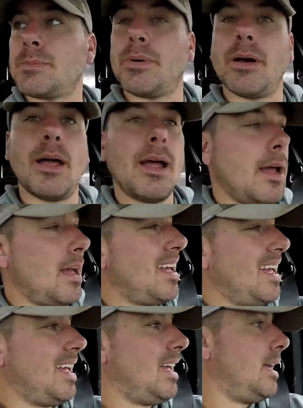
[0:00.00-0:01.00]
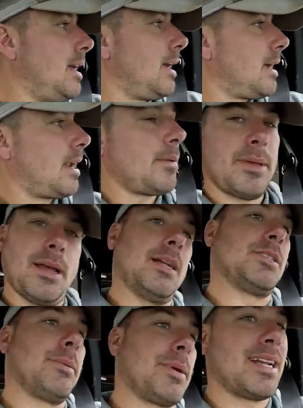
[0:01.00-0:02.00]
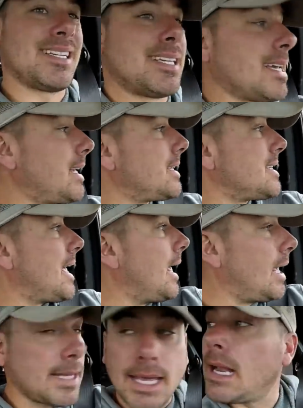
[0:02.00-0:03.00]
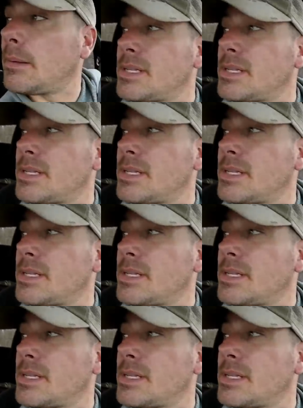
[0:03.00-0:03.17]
But kind of be honest, I'm kind of sick of saying that.